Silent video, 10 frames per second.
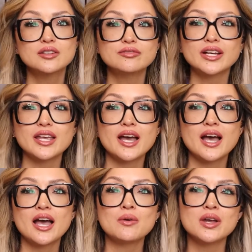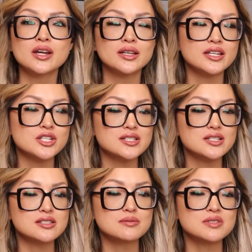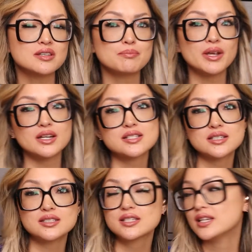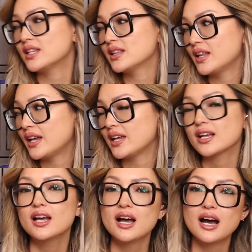fuck yeah, I want hair like Jessica Simpson, Paris Hilton, like